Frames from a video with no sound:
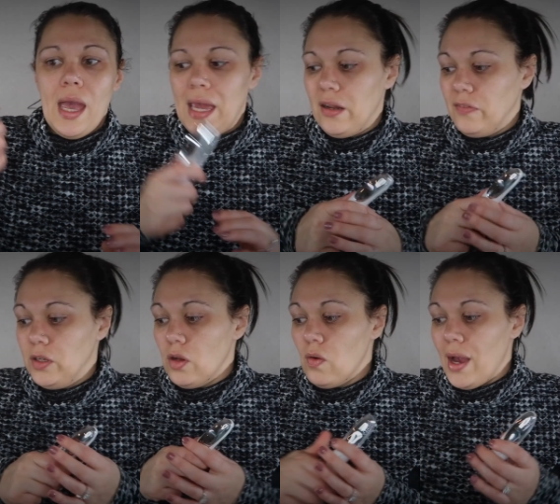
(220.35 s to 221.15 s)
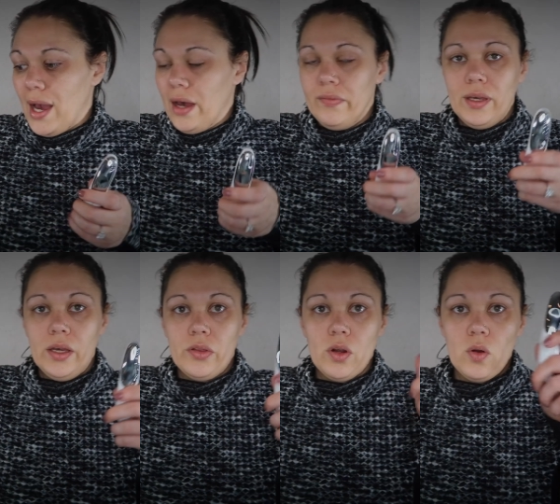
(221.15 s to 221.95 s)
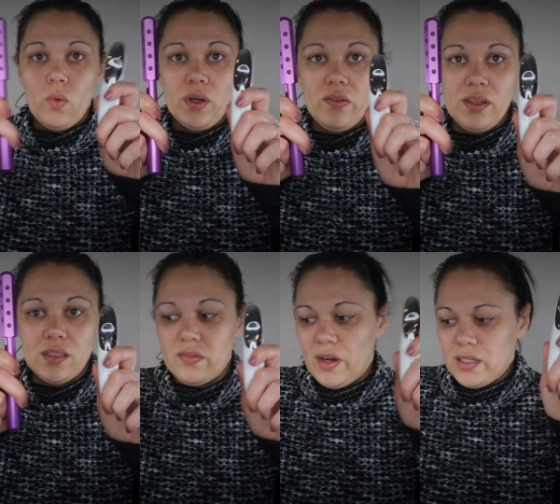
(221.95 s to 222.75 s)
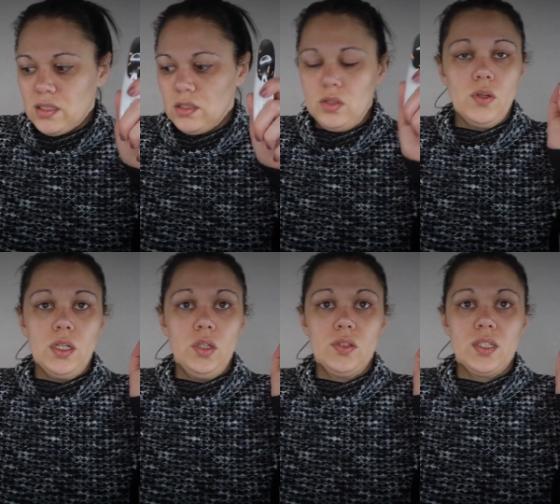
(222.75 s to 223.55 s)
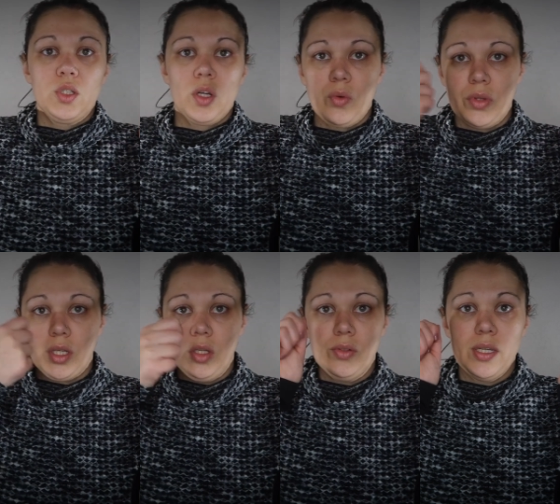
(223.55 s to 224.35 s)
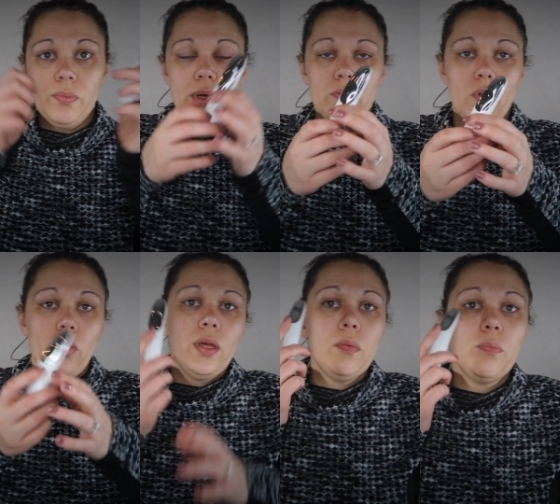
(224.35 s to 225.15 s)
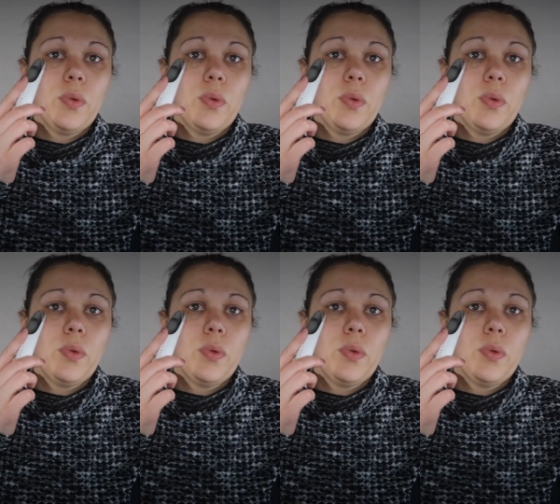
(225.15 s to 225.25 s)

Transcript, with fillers: And if you don't have either one of these devices, you can use the trick with the Q-tip and roll it.